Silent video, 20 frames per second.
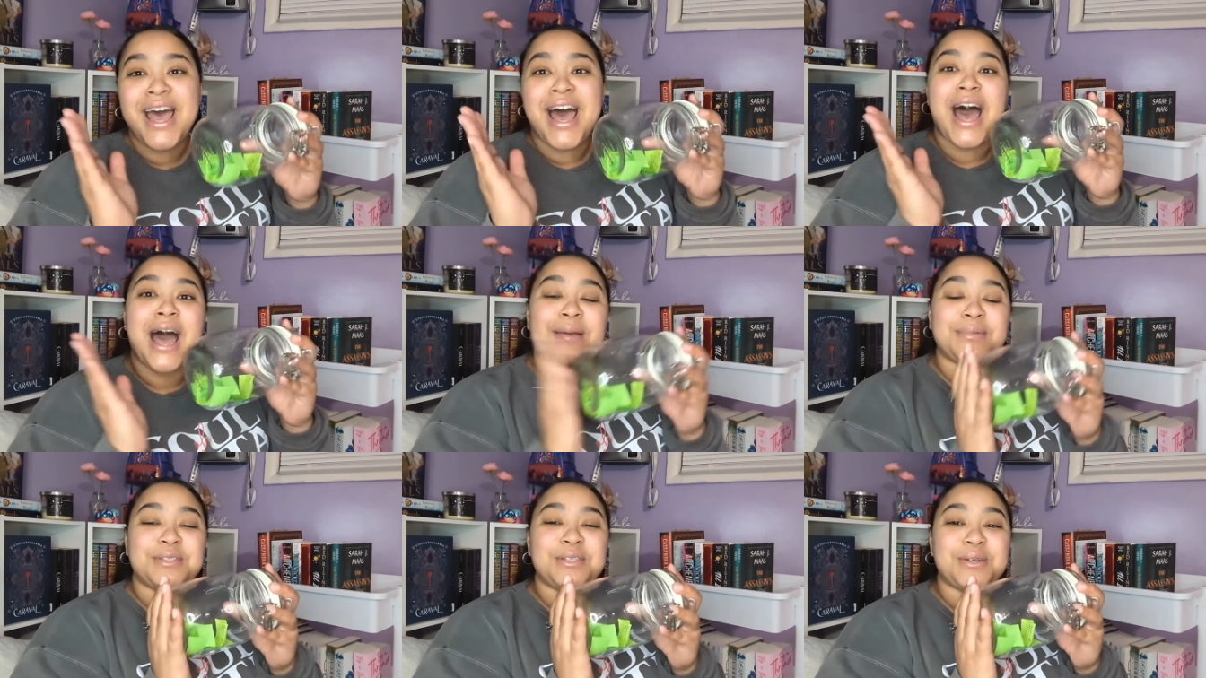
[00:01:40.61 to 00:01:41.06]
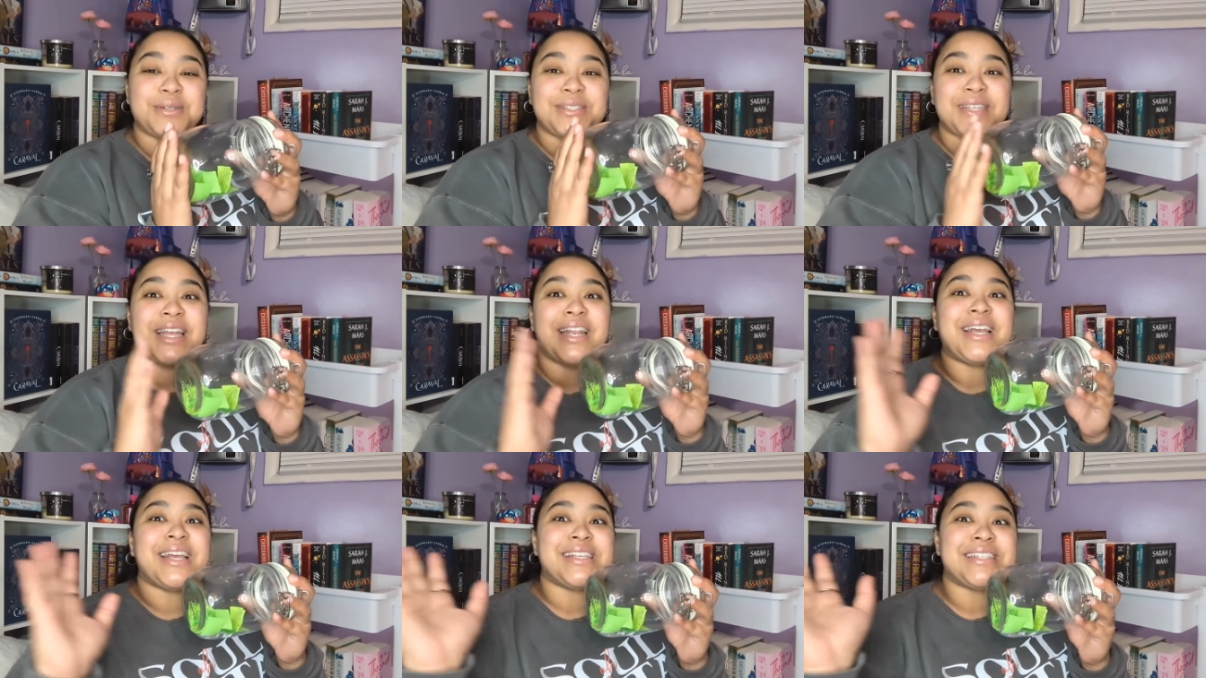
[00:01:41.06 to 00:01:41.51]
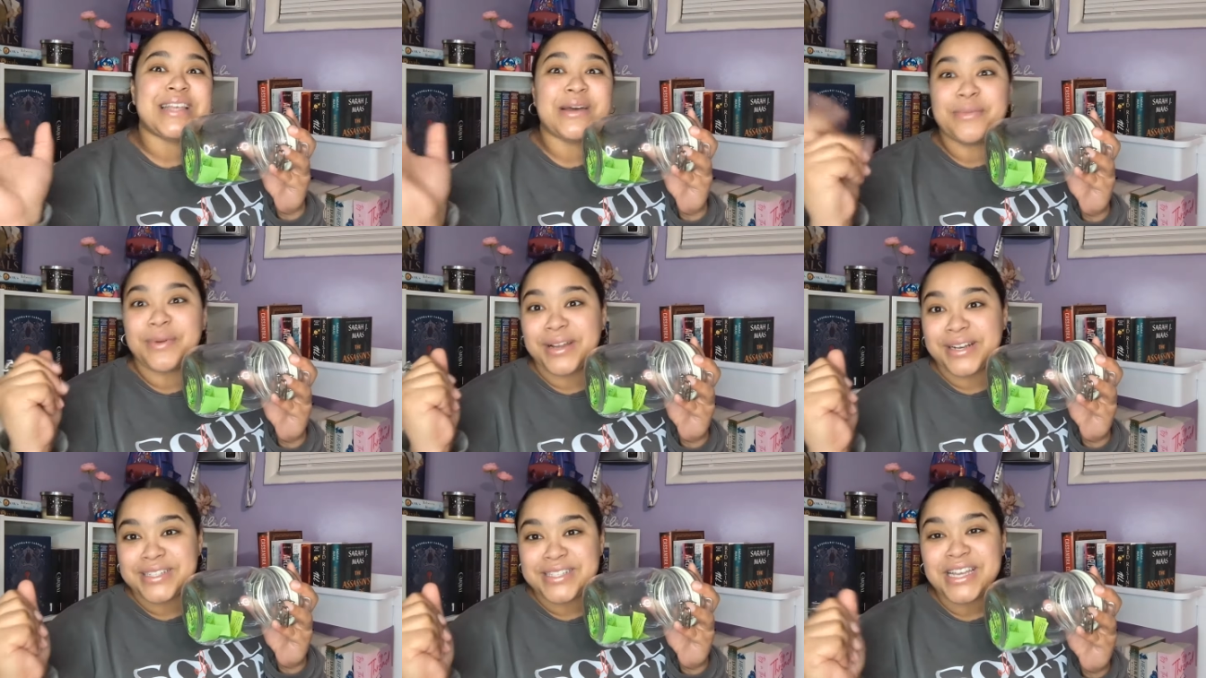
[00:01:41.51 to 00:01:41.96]
I'm so excited because then
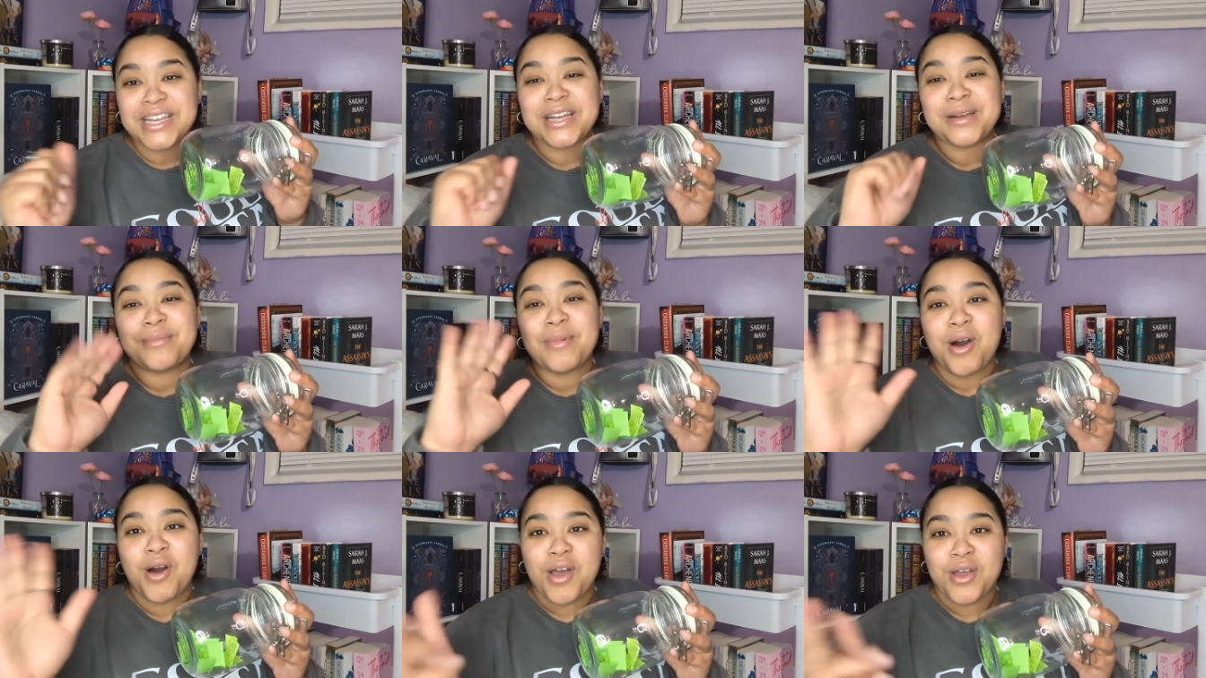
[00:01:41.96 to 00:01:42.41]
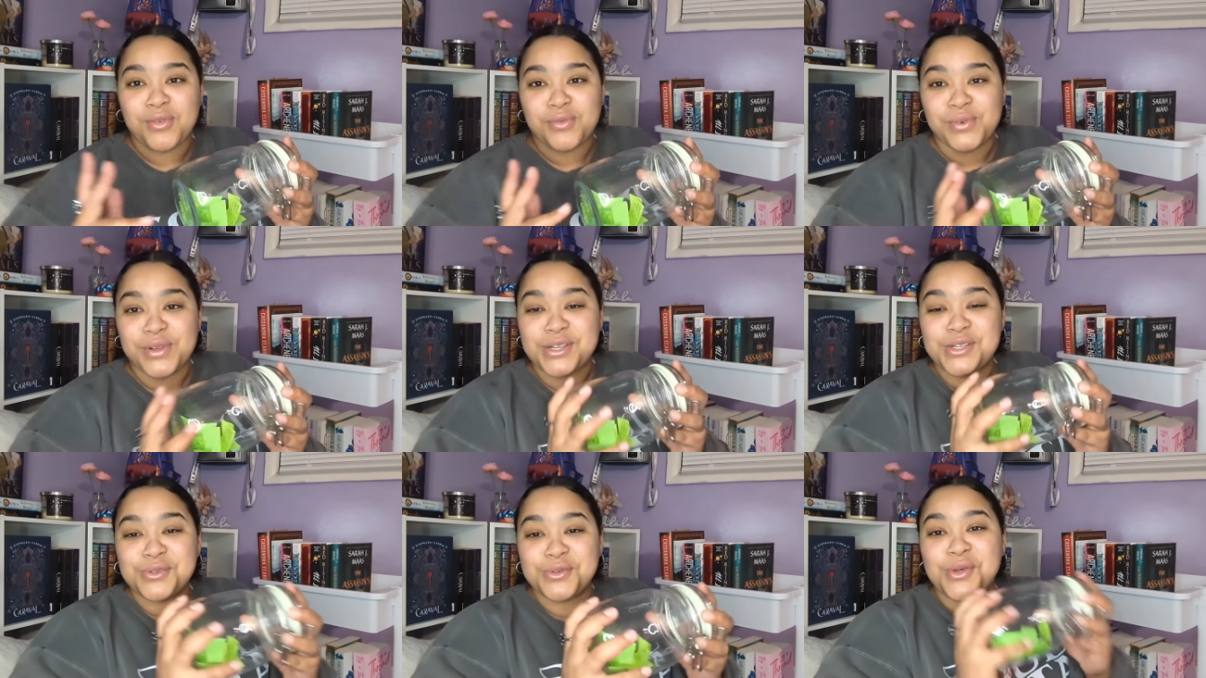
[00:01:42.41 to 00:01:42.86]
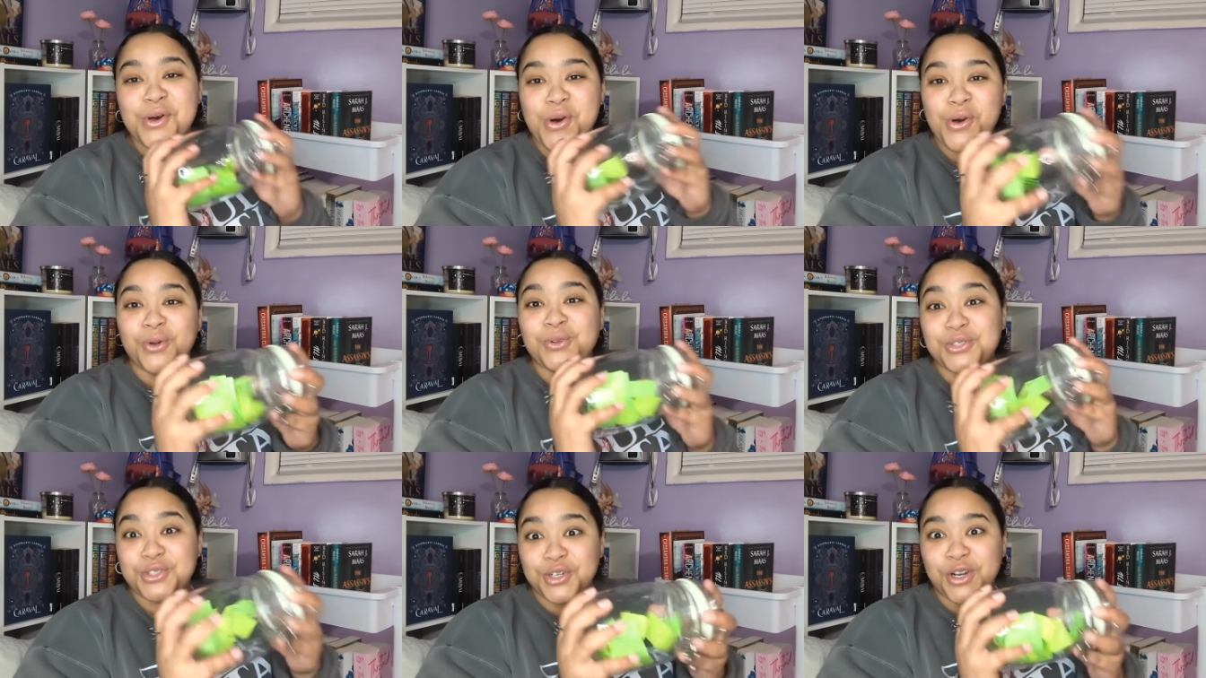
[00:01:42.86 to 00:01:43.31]
we're going to take them out and redo the
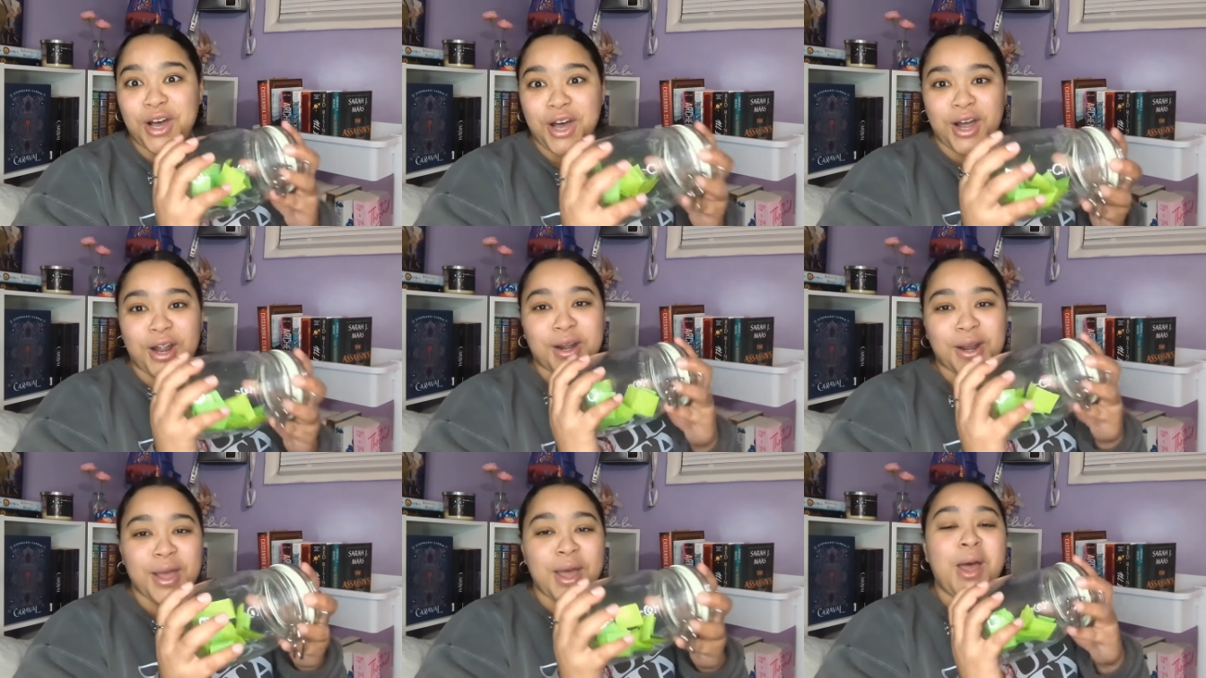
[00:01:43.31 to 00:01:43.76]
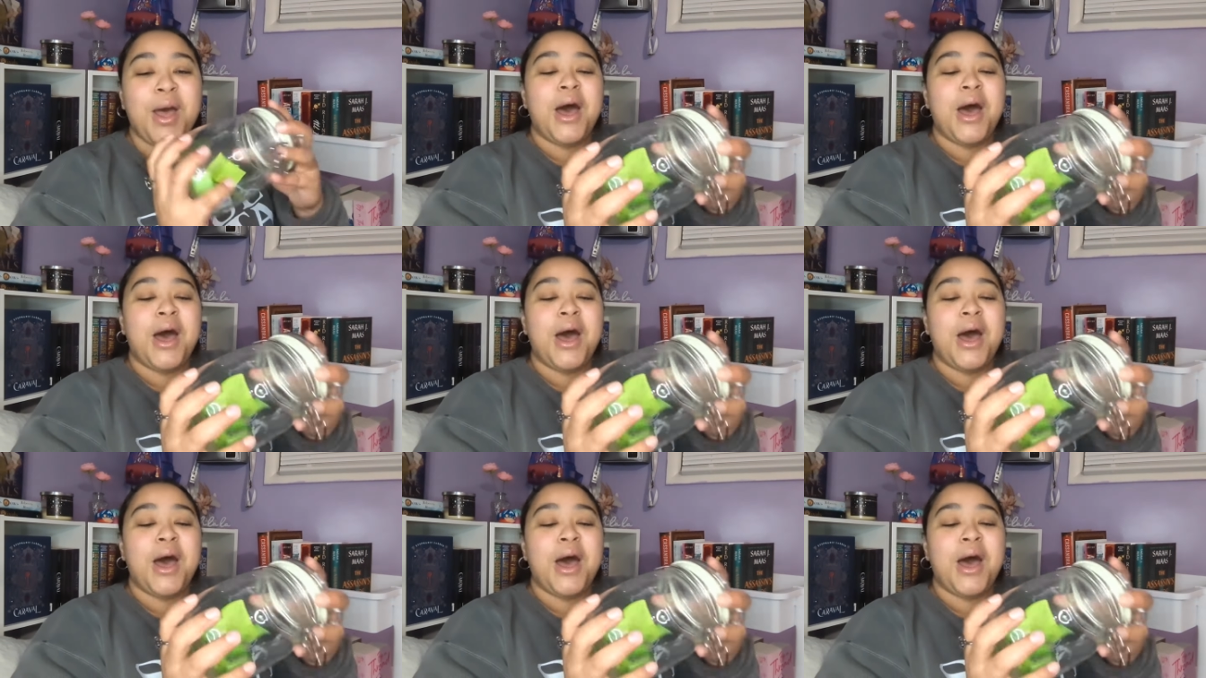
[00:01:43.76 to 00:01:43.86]
whole jar.